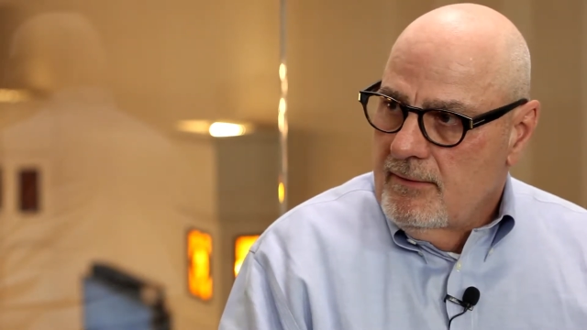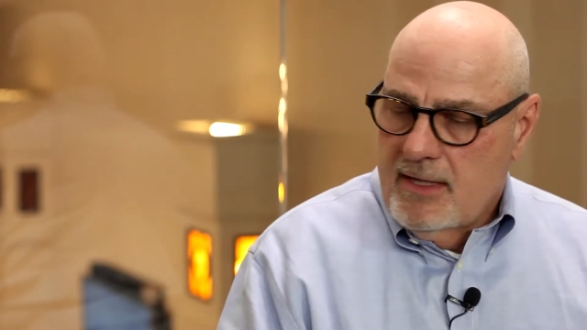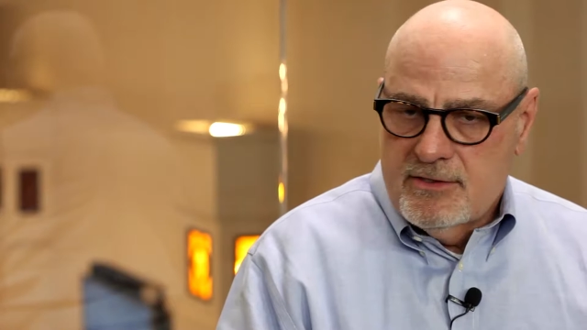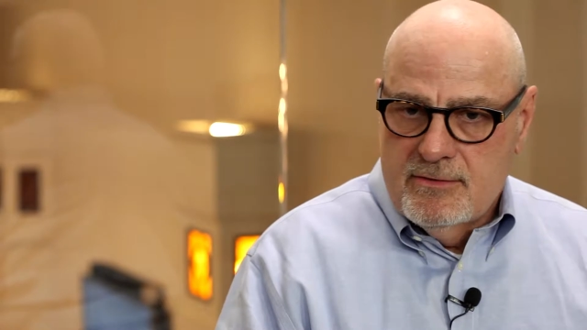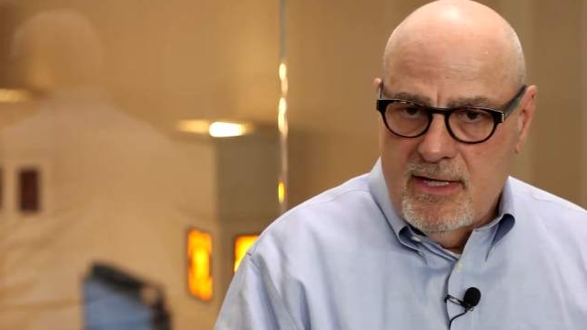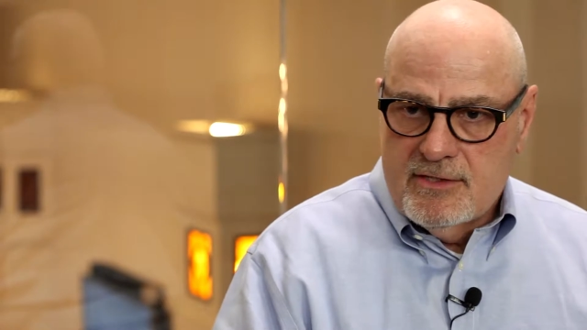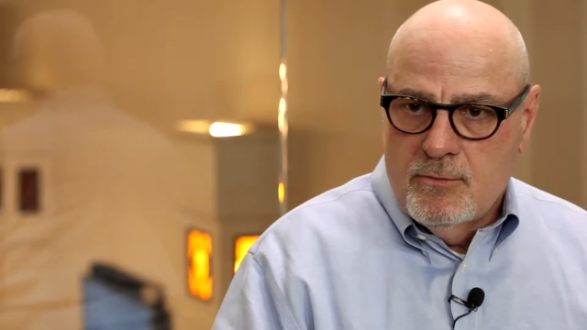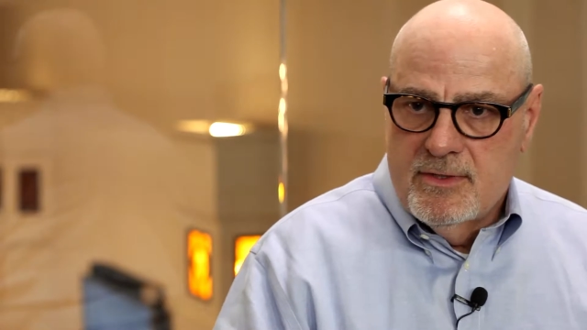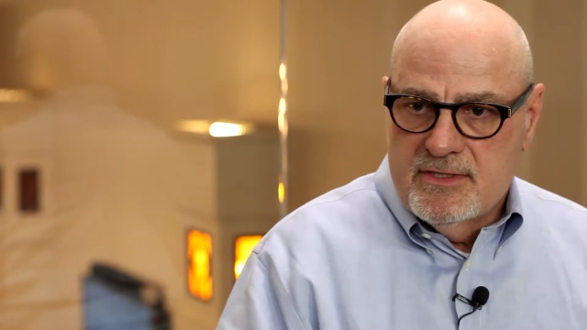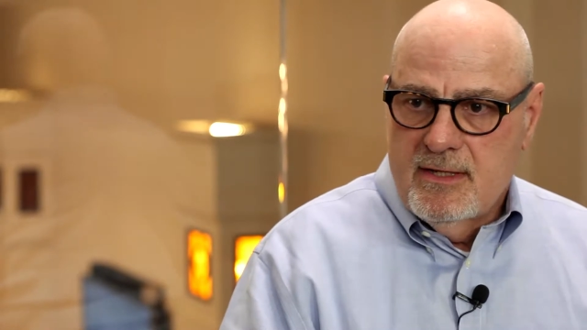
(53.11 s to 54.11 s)

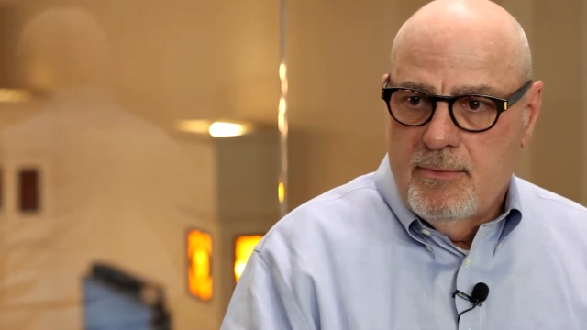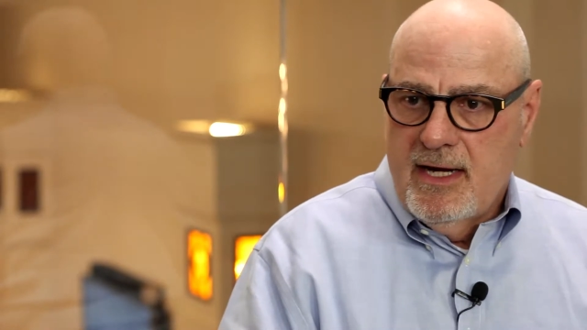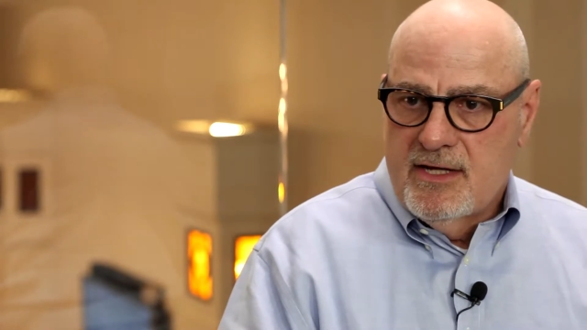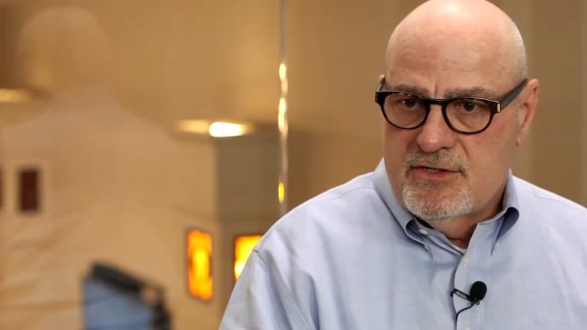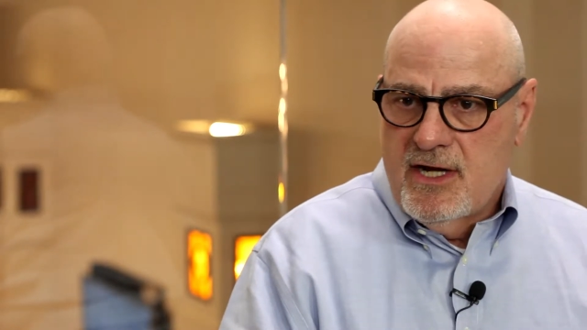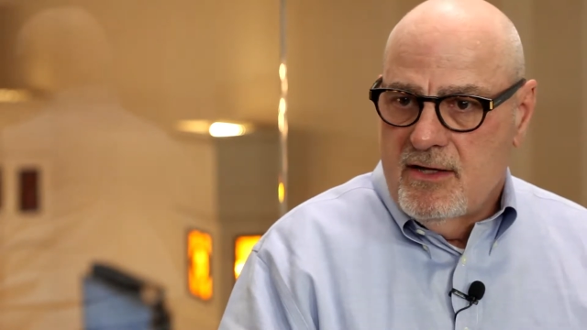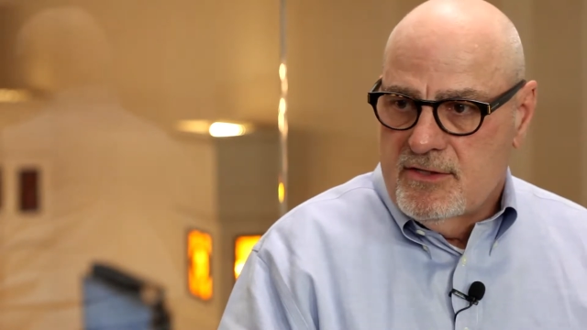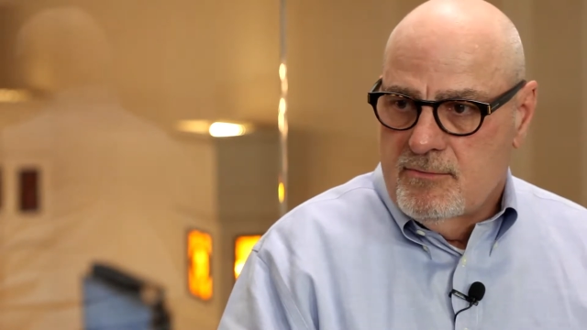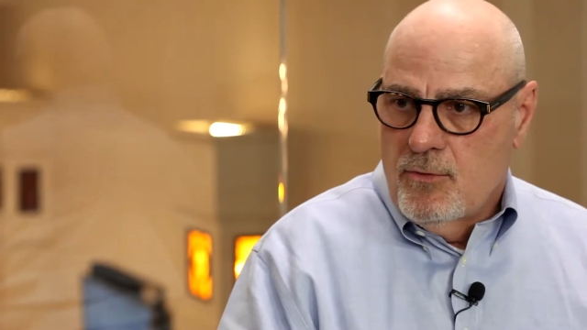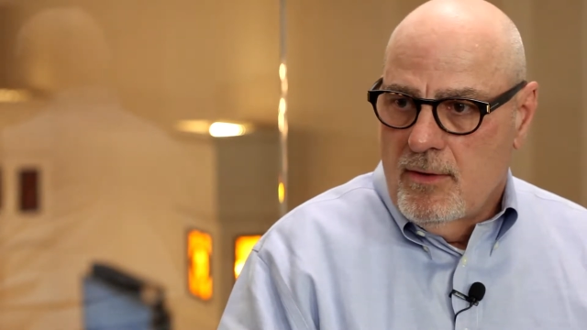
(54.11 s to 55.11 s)
That's when someone has child
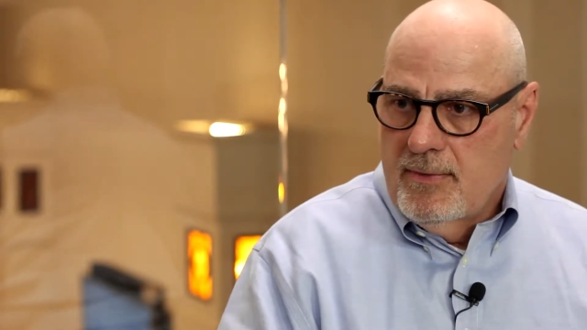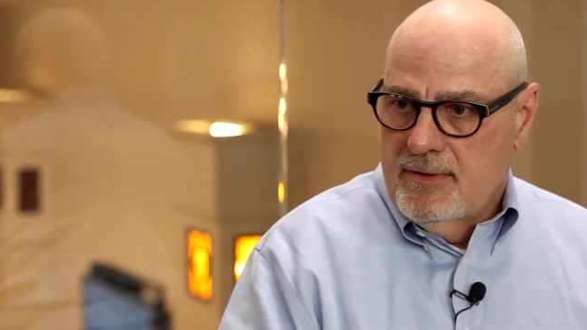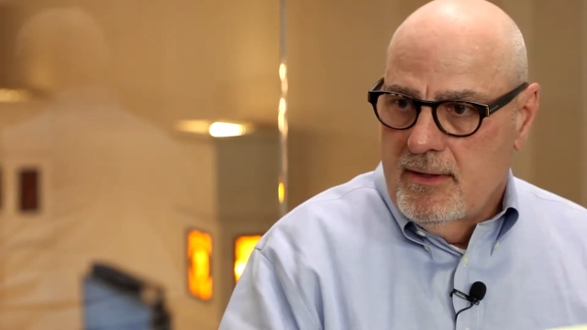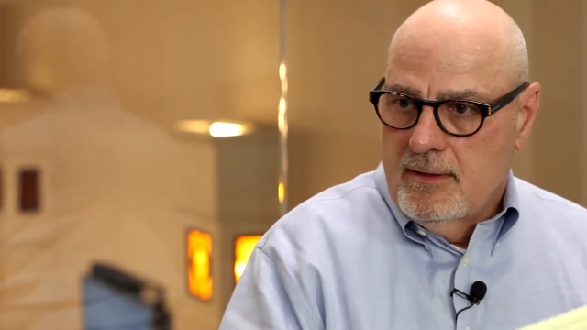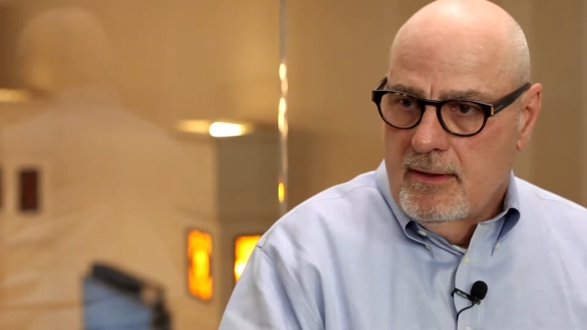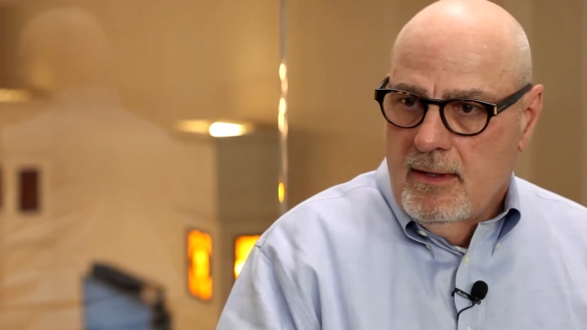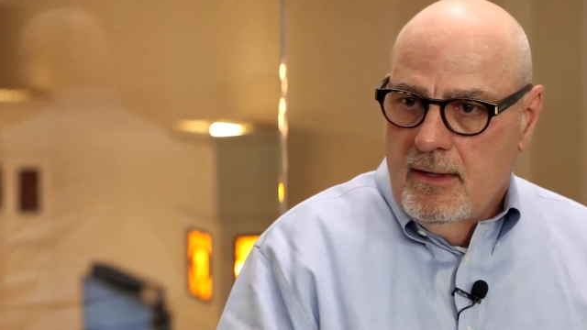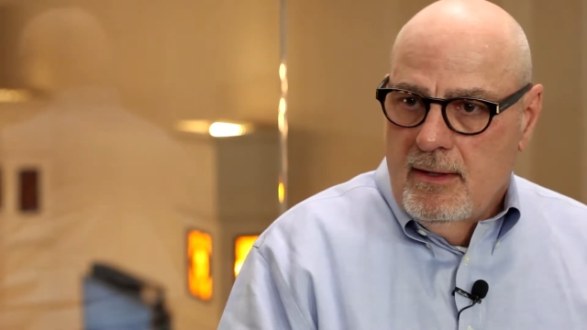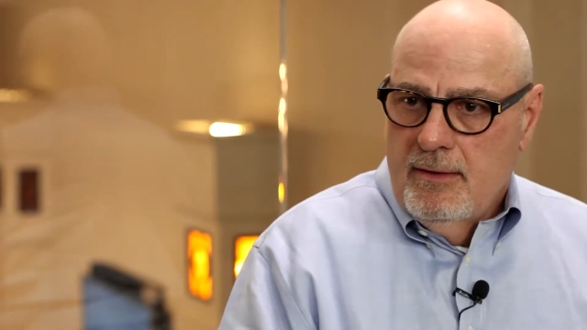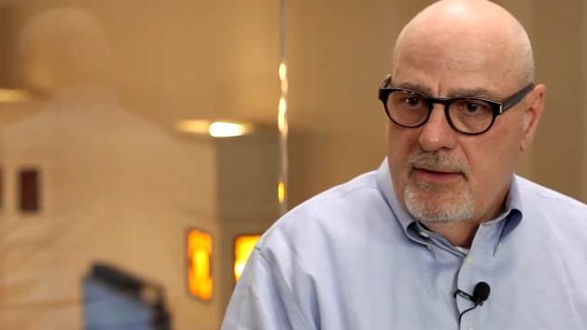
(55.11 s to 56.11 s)
support, but
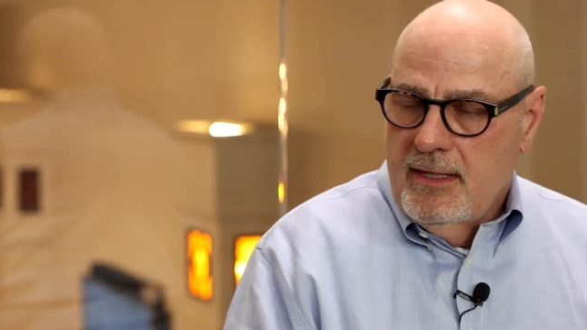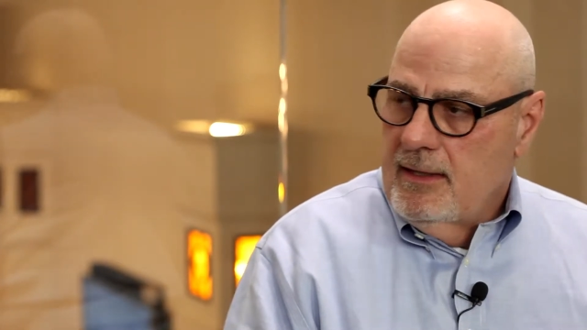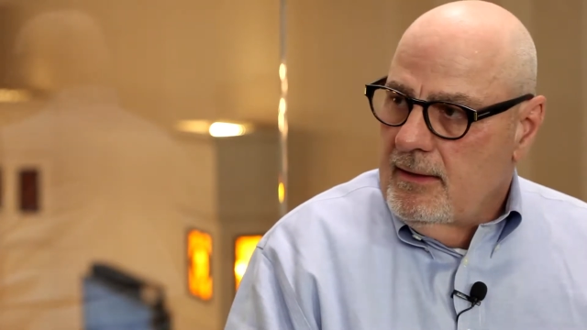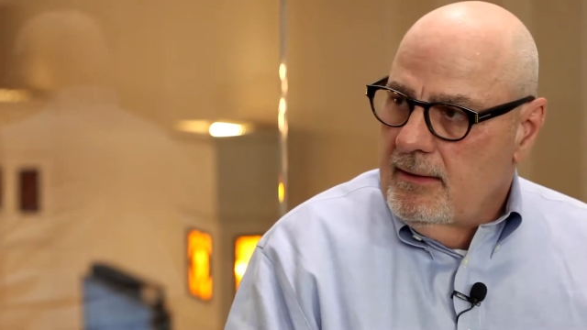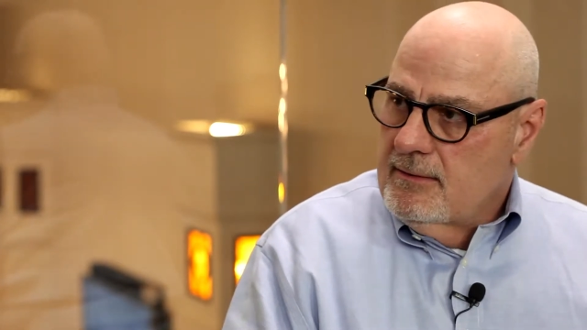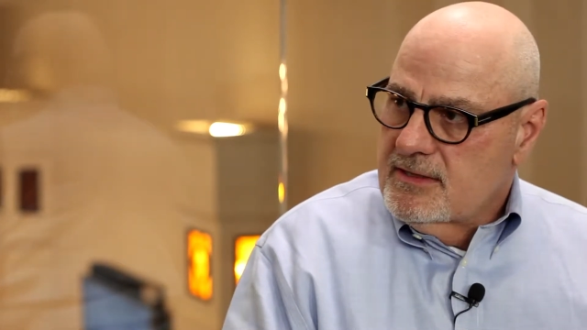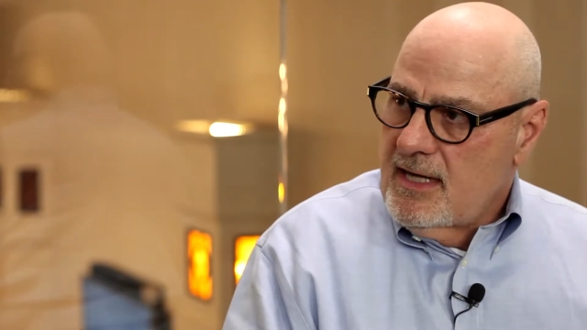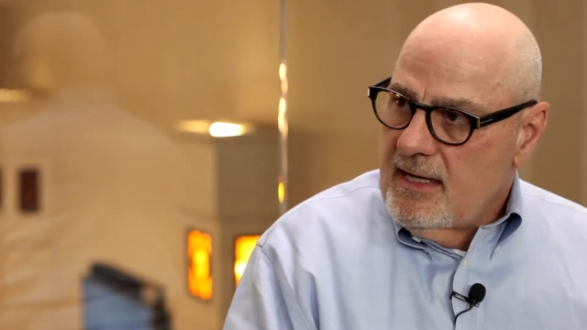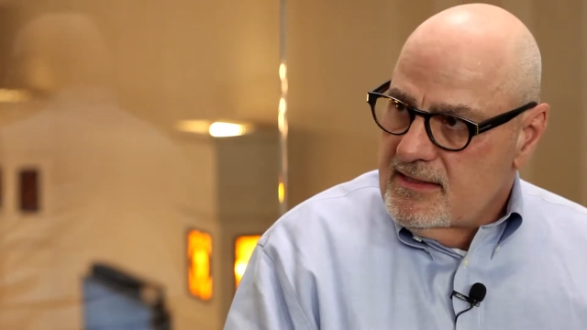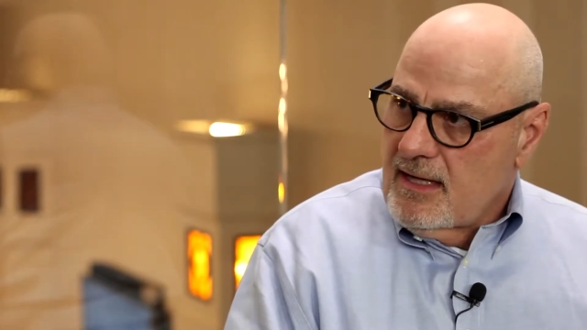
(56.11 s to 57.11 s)
the
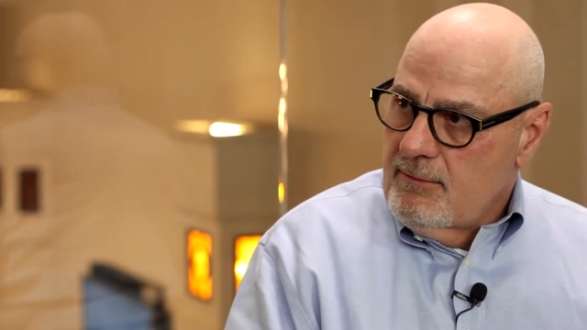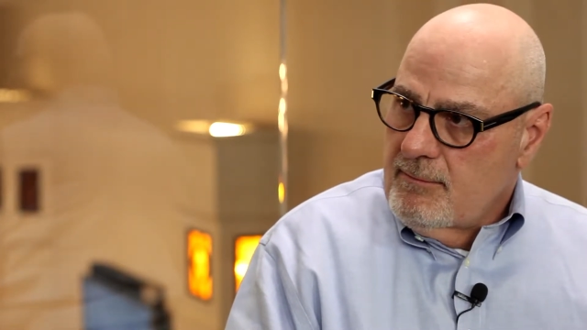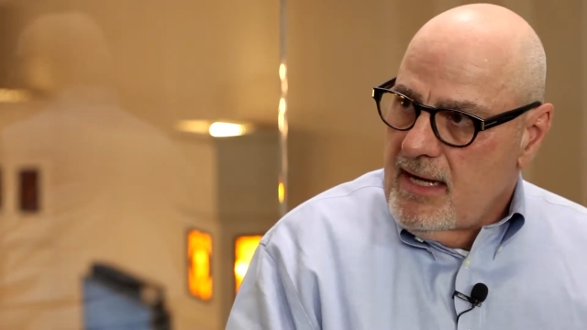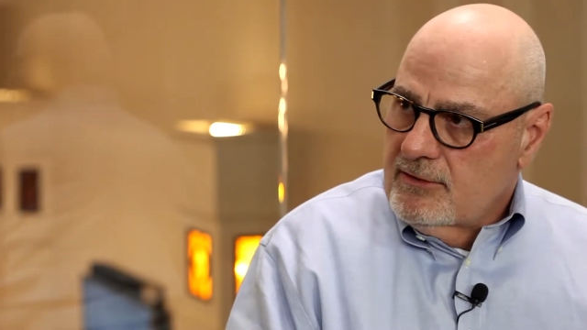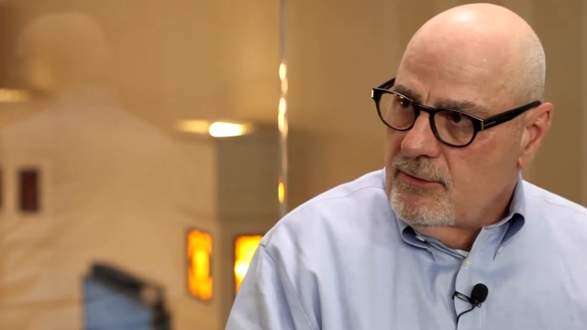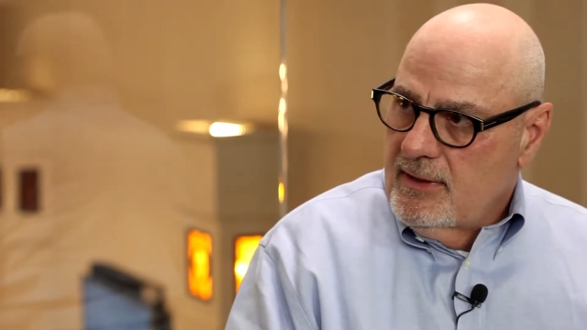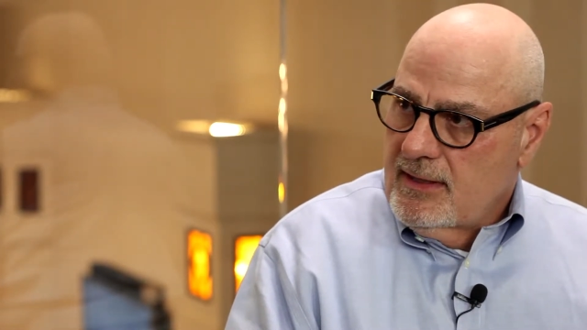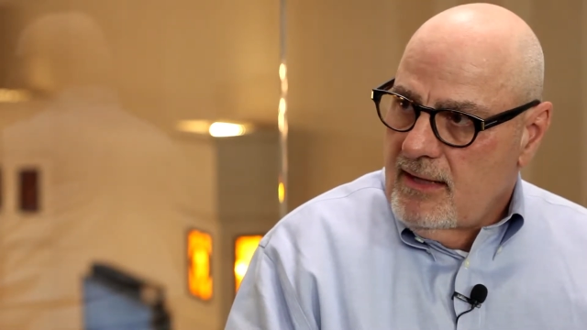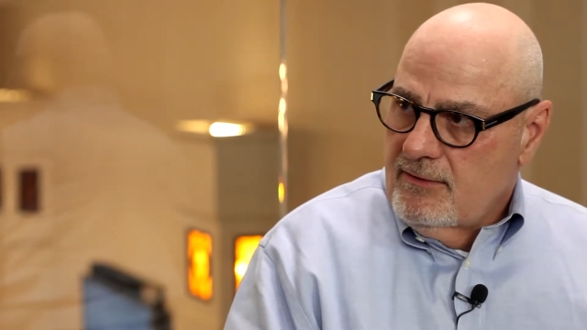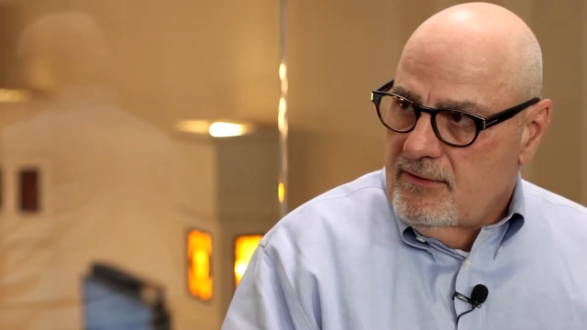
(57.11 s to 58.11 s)
state is coming back to
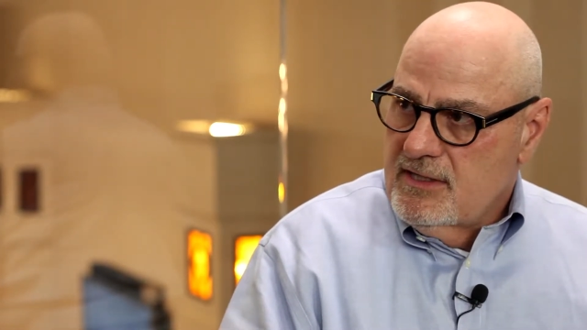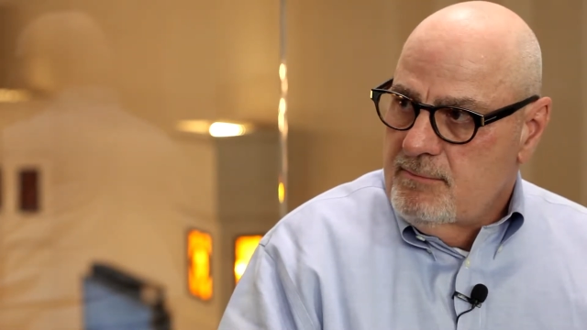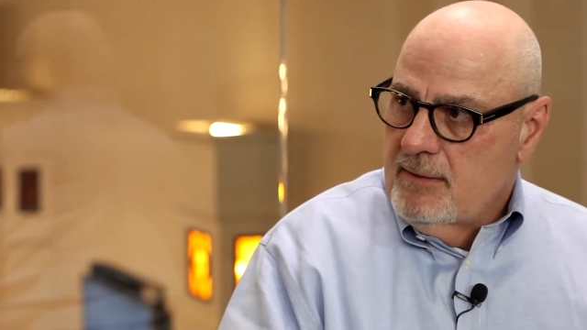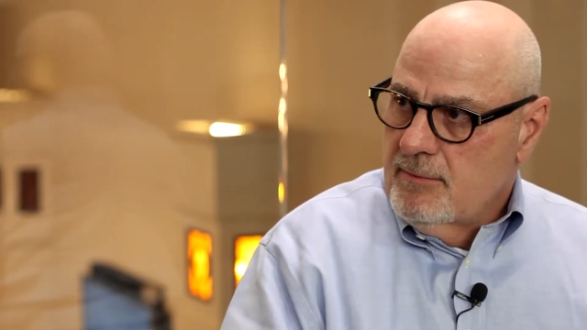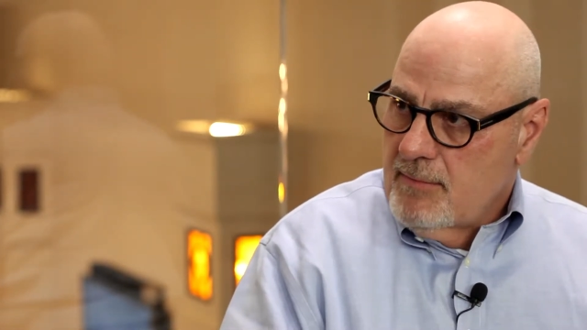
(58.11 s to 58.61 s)
indicate that these people